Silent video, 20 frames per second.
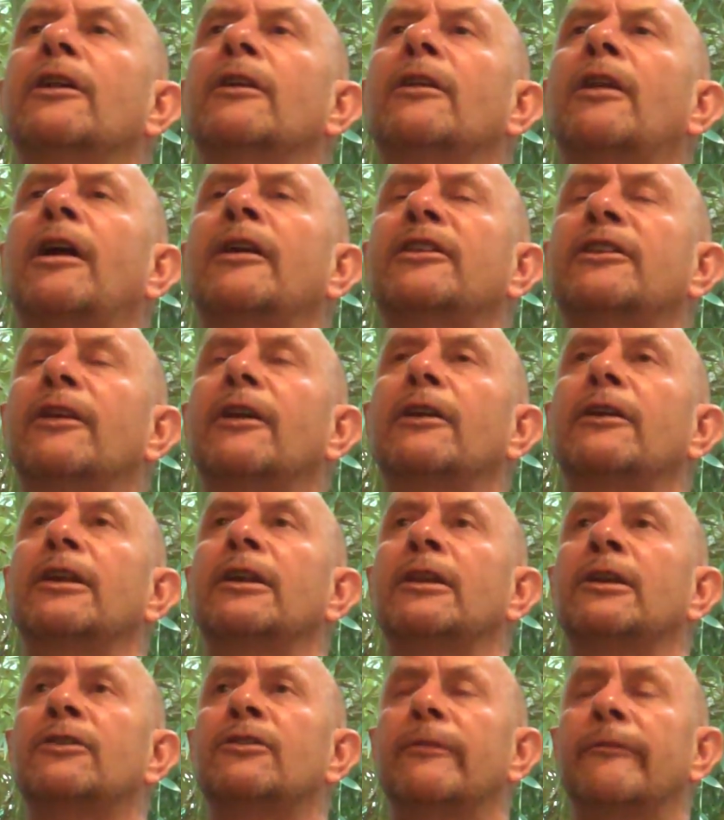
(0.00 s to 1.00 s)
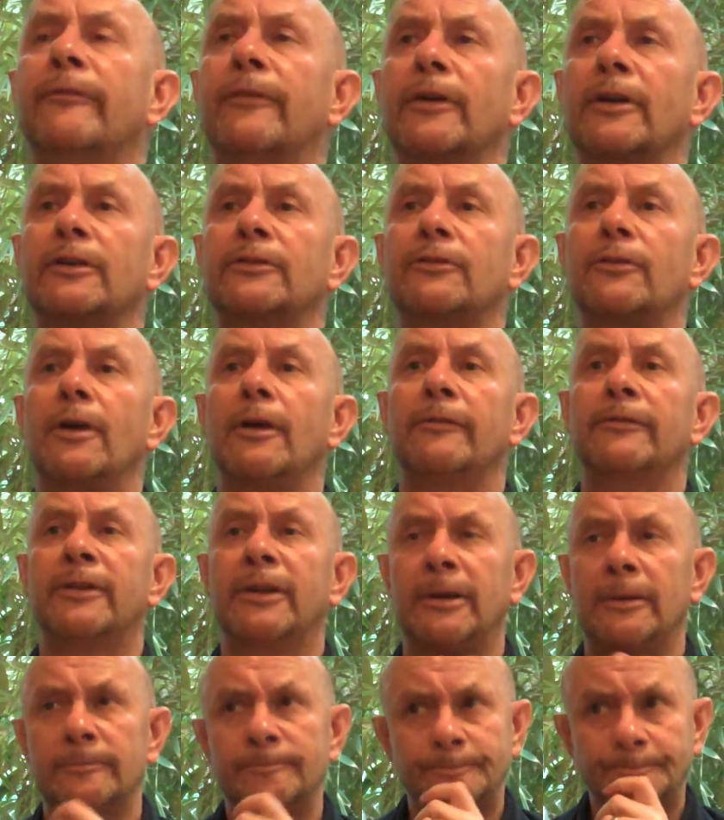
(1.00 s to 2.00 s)
I turned in the first draft
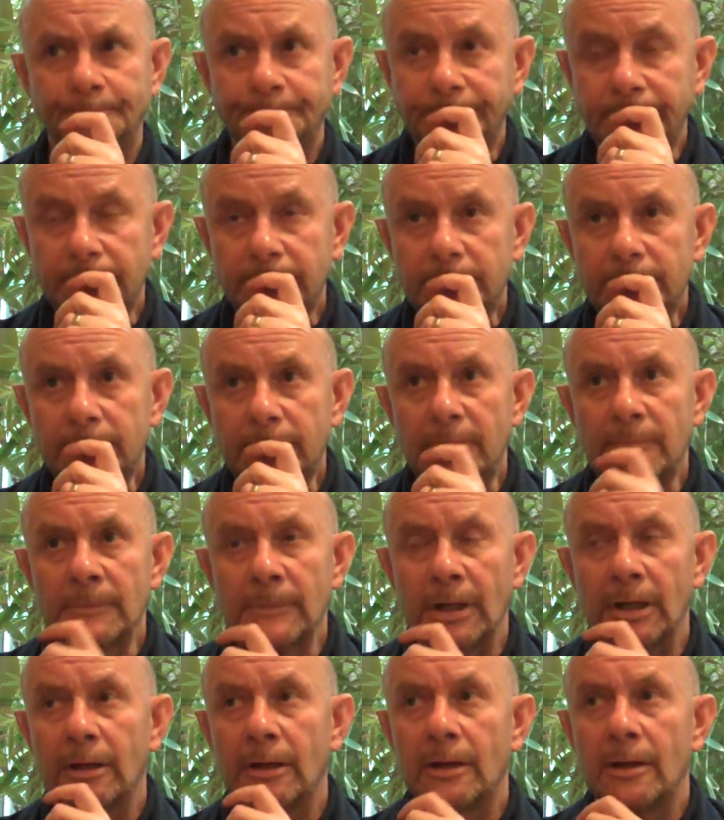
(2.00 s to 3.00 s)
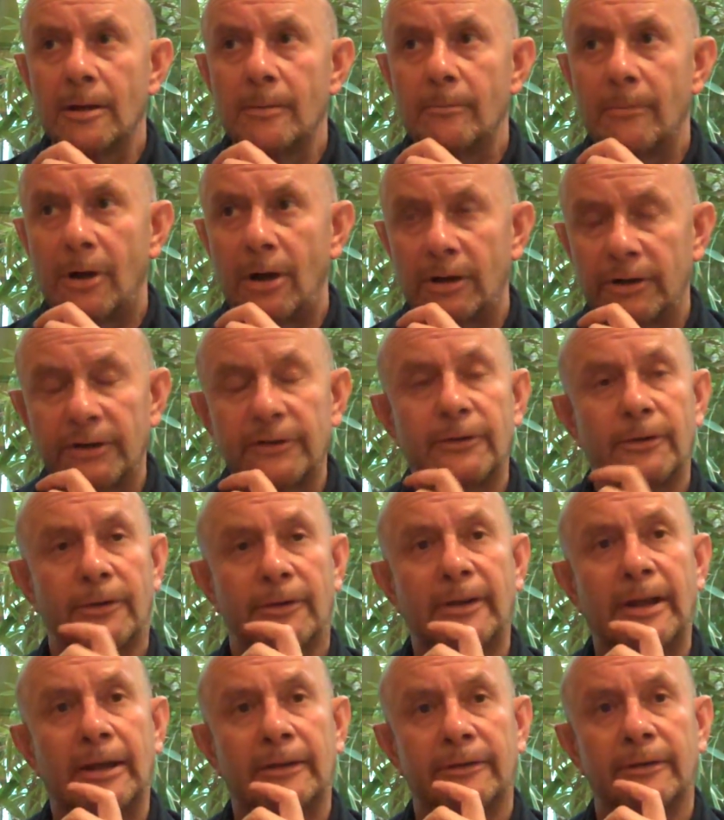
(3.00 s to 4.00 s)
in March
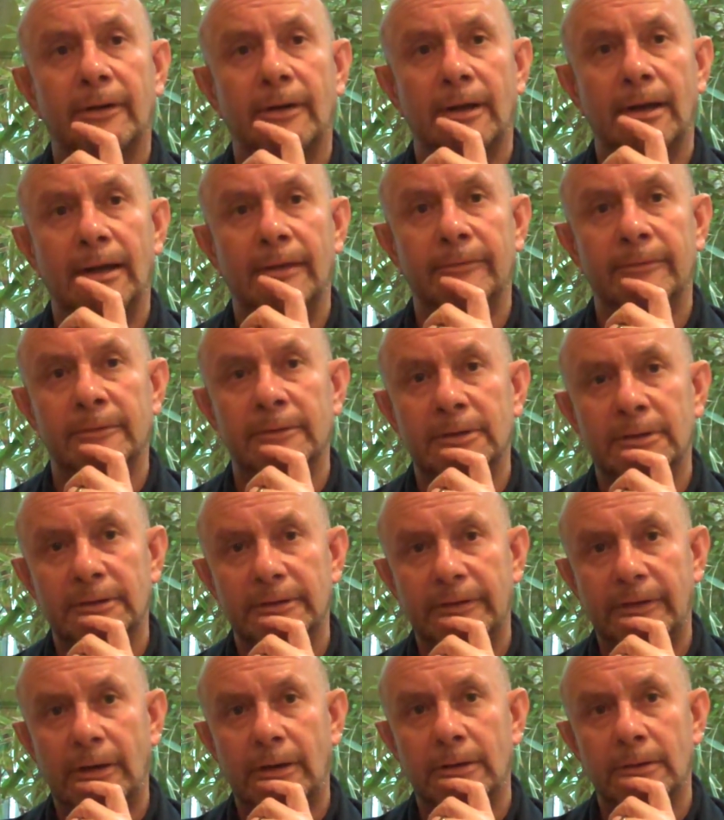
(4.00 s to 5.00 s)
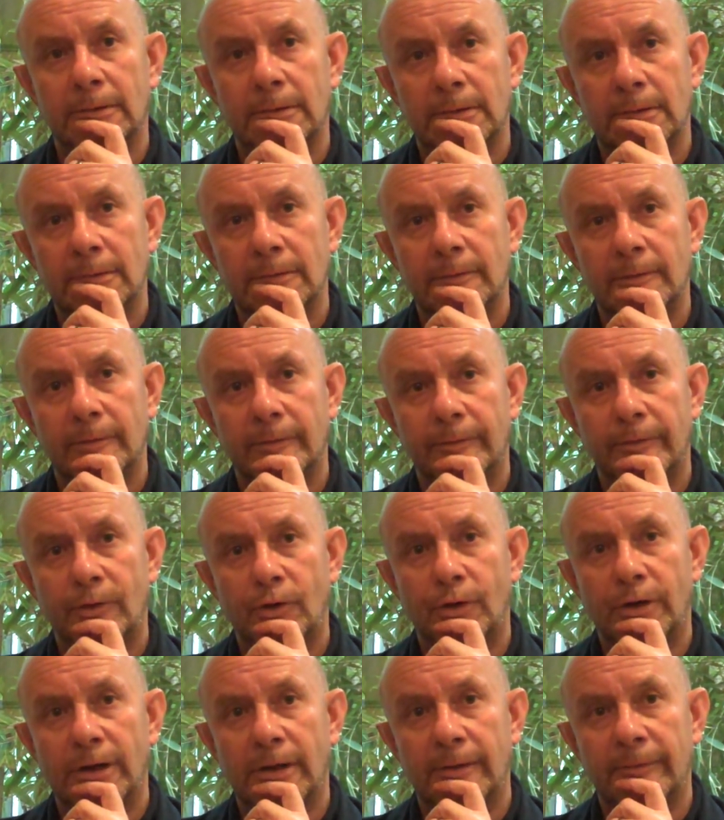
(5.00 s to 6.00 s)
2011. So why did
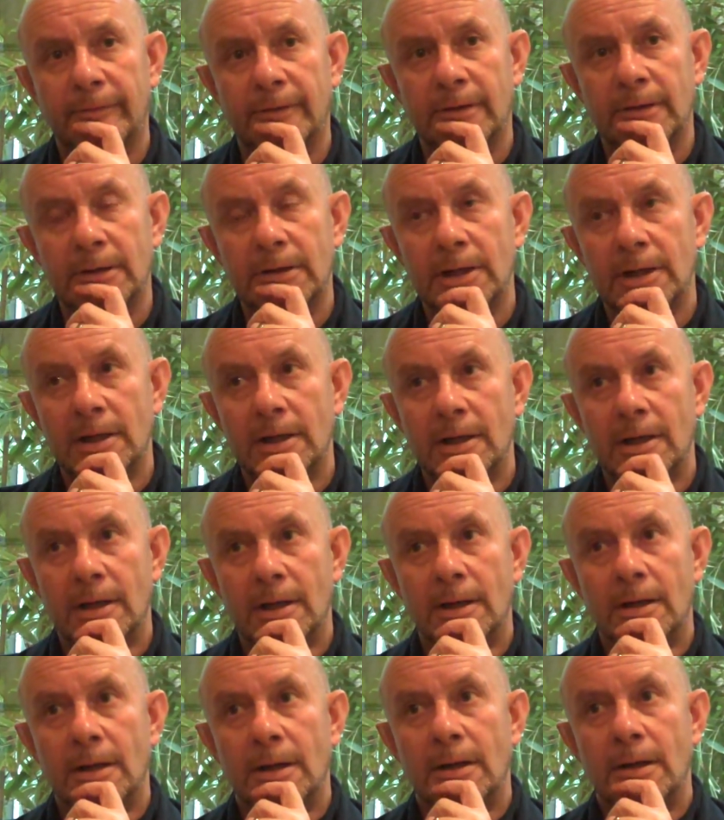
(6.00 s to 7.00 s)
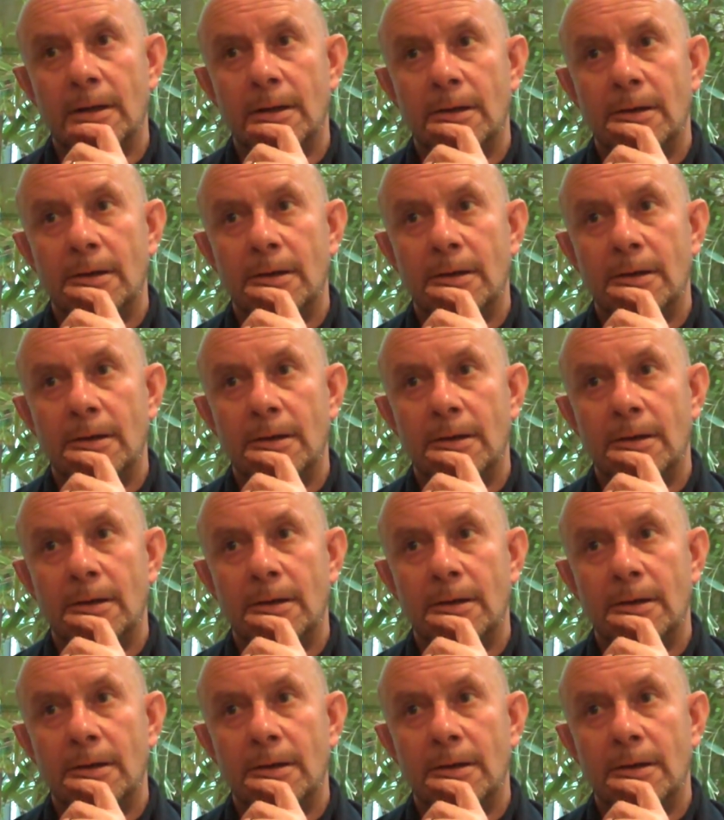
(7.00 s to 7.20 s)
it take so long, do you think?